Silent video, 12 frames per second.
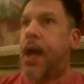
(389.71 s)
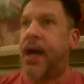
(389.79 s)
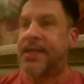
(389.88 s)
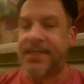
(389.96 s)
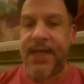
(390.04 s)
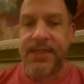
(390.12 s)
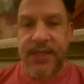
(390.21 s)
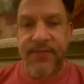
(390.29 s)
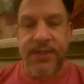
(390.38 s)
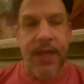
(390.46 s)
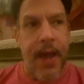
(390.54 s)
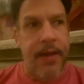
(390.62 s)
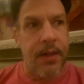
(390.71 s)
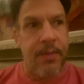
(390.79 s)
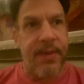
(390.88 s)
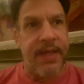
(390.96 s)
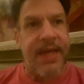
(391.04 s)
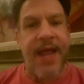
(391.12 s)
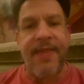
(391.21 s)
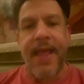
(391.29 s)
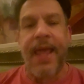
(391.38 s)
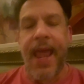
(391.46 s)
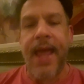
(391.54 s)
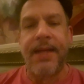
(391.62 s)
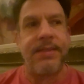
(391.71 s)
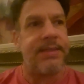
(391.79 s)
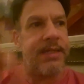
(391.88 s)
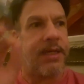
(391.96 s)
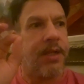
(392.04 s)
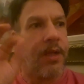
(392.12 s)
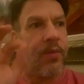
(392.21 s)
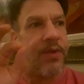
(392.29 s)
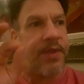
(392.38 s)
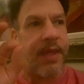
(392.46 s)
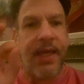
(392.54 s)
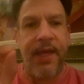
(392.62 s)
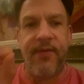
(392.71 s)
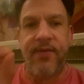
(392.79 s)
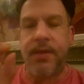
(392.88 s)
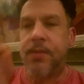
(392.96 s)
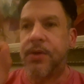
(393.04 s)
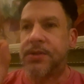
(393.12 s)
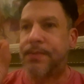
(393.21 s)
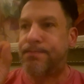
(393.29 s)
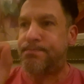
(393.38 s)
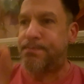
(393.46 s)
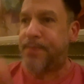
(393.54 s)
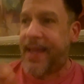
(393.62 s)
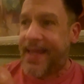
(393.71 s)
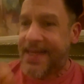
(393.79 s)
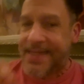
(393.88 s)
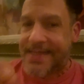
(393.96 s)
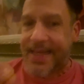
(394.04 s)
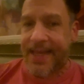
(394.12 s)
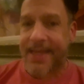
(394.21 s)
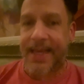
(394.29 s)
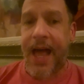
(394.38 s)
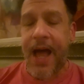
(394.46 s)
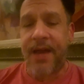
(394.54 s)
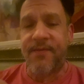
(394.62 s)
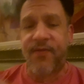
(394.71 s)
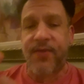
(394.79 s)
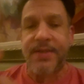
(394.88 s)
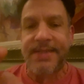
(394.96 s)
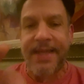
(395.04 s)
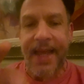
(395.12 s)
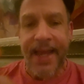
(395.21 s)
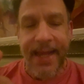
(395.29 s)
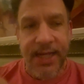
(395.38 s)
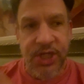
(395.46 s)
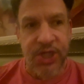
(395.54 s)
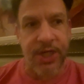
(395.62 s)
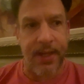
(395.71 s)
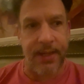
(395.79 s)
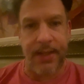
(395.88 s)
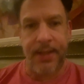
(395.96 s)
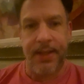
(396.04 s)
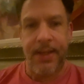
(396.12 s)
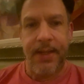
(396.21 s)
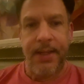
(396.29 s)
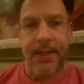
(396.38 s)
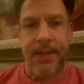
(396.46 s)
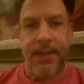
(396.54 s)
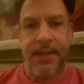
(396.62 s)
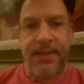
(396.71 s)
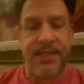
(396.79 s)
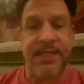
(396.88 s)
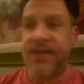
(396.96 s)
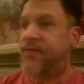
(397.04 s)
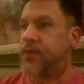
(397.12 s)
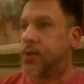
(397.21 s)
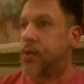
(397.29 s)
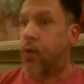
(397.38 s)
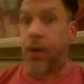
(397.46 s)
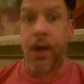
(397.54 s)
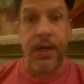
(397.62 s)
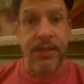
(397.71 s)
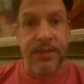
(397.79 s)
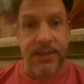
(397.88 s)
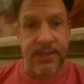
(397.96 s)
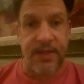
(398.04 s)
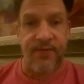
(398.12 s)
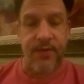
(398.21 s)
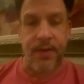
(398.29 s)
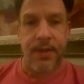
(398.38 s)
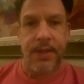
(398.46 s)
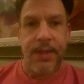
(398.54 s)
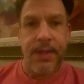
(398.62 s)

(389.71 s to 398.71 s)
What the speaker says: a sense of entitlement, and they can't deal with even the most basic confrontation, civil or uncivil.